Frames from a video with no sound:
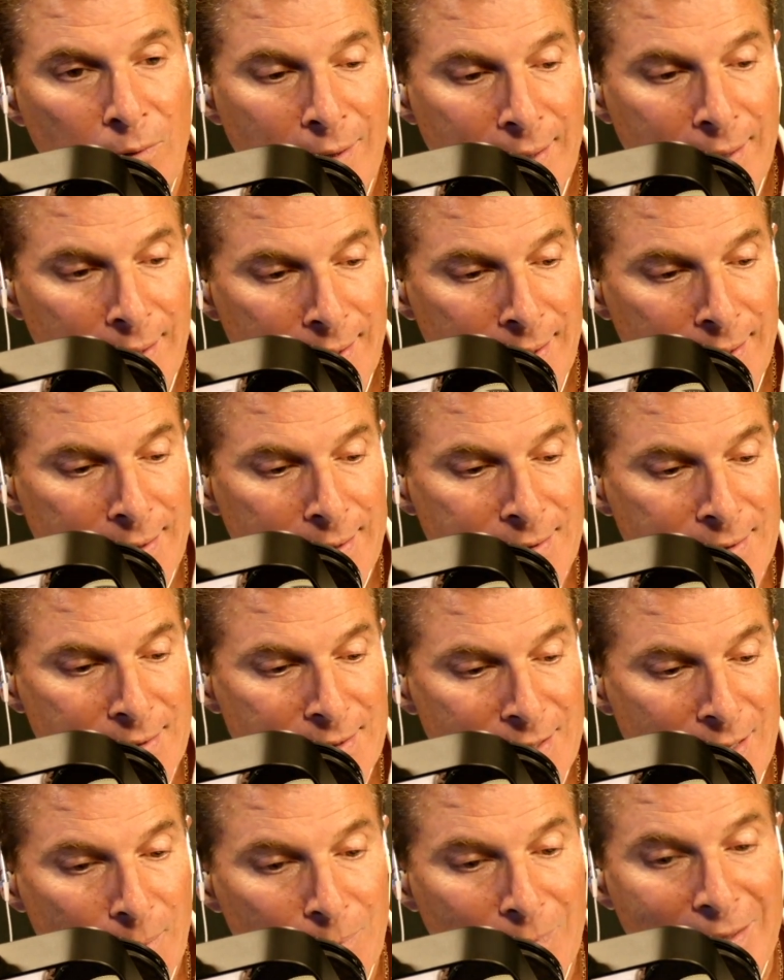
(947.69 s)
and it is
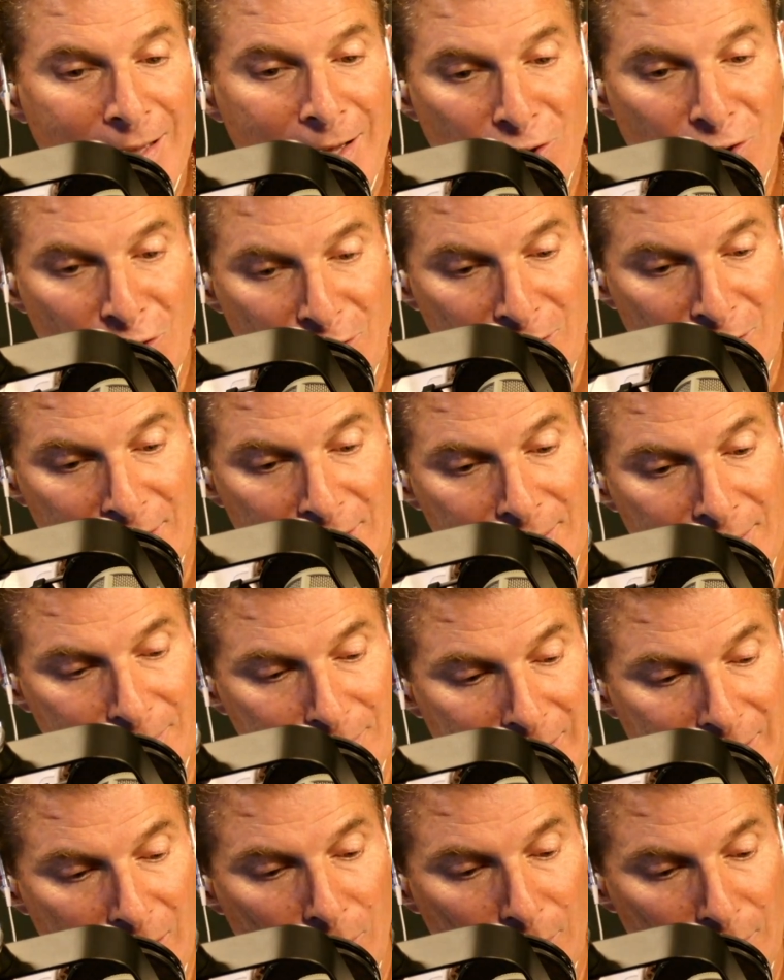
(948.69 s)
something that you're going to
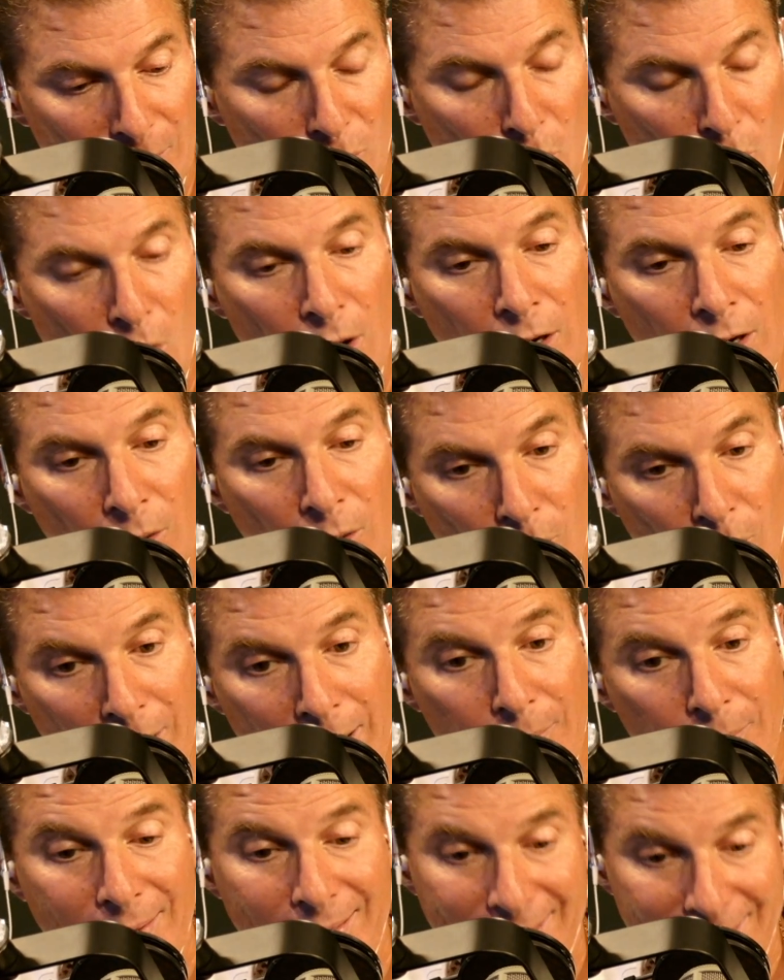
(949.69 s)
be able to walk away
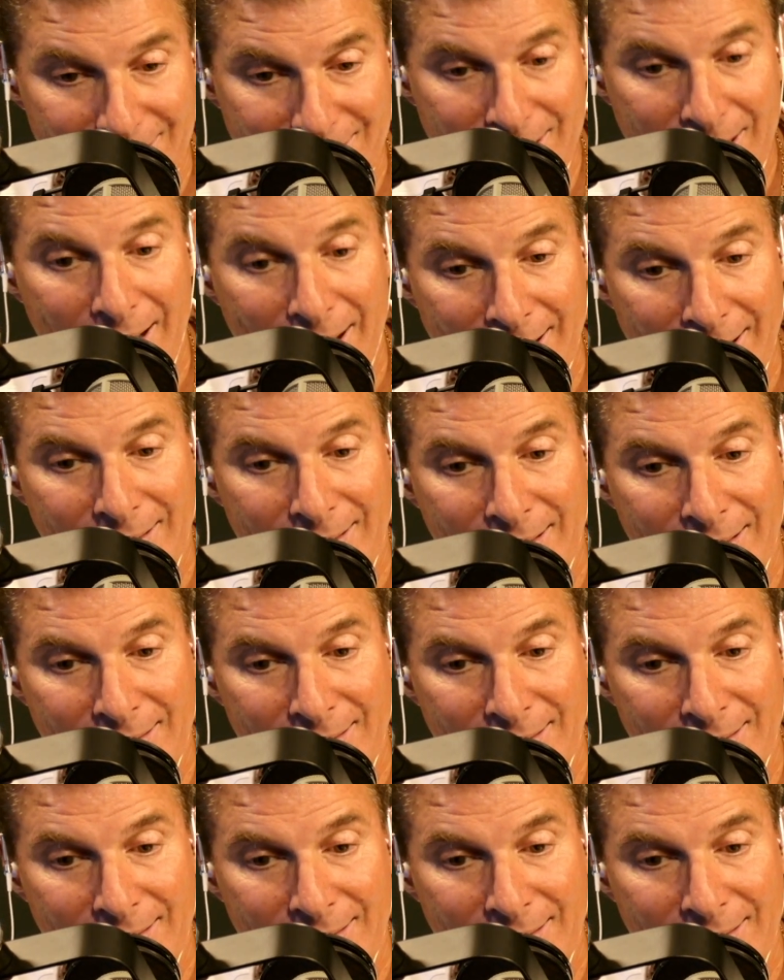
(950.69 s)
with and say, hey,